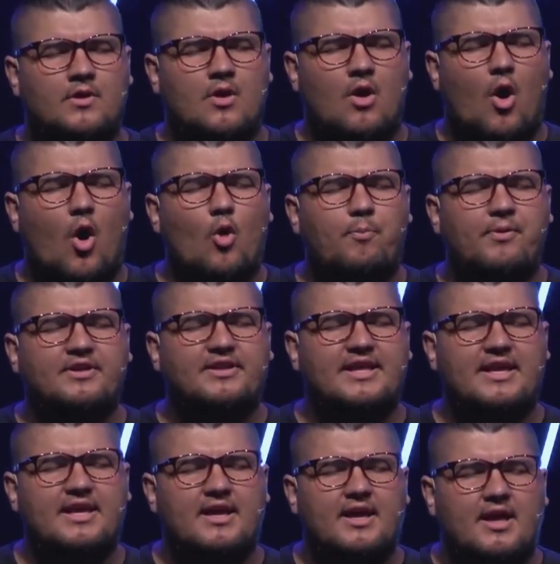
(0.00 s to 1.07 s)

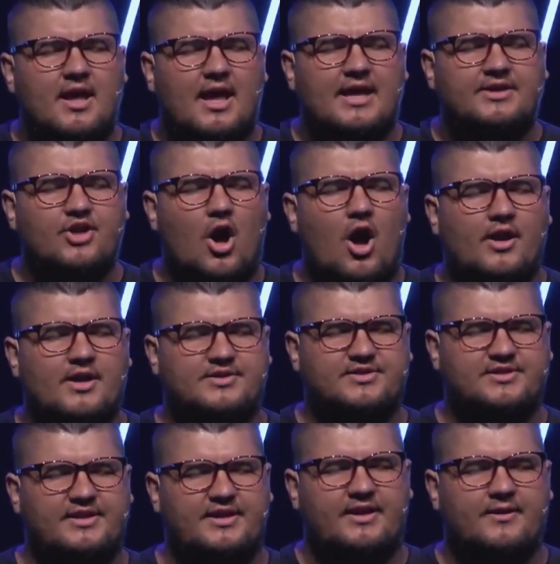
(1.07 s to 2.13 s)
openly and
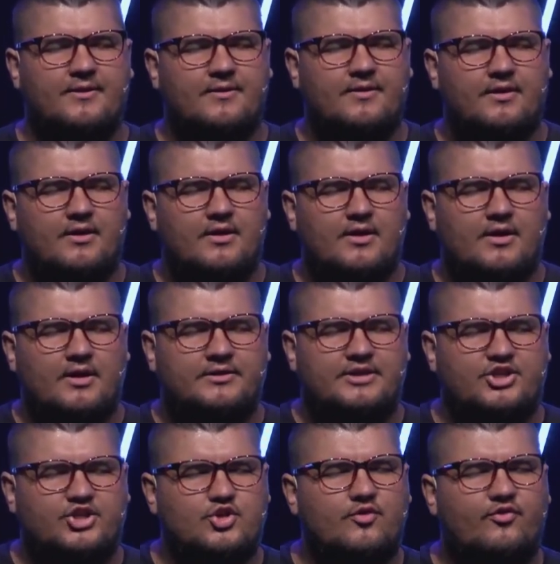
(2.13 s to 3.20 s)
honestly,
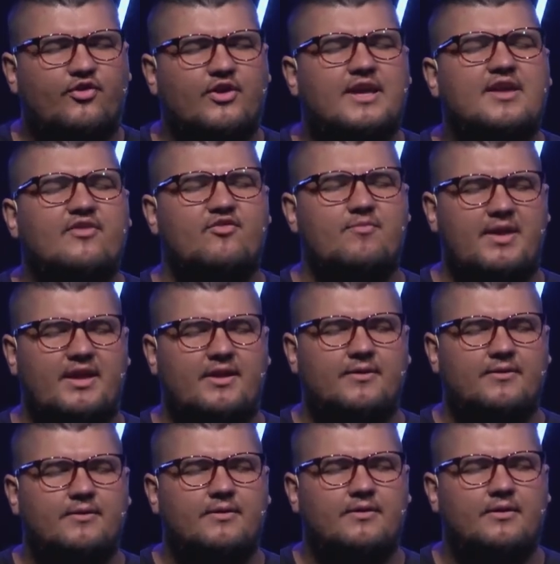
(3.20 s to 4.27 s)
that you forgive me.
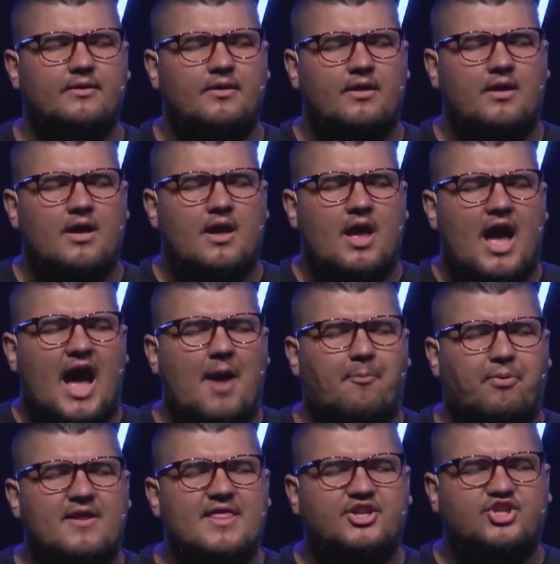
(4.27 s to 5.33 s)
I
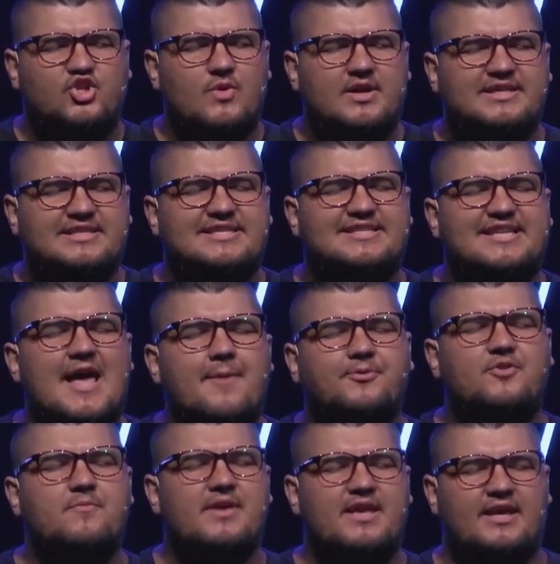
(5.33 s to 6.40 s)
pray that you
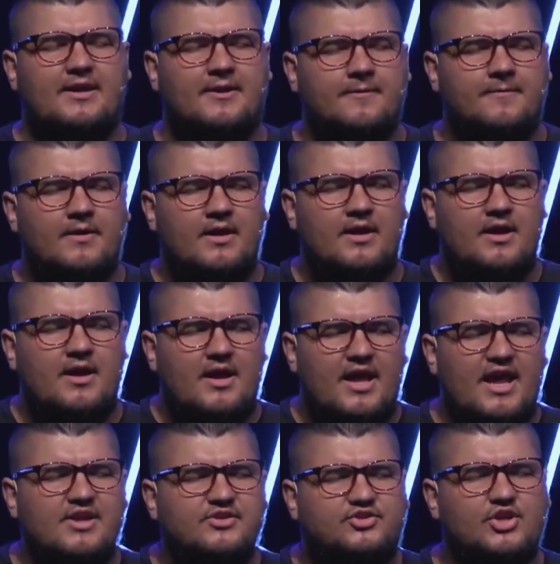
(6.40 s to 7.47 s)
accept me
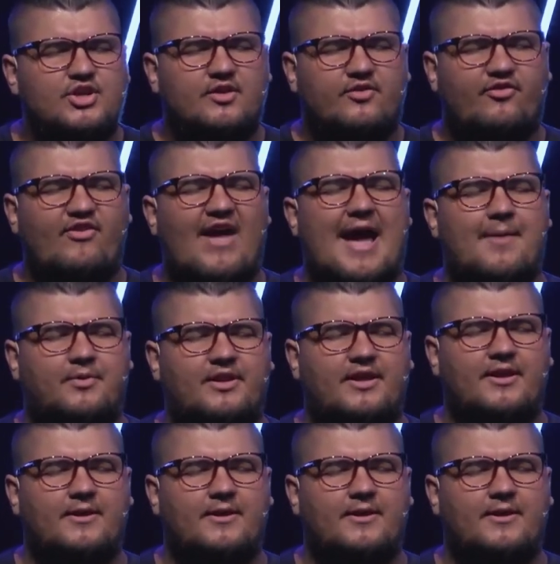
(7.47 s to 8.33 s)
into your family.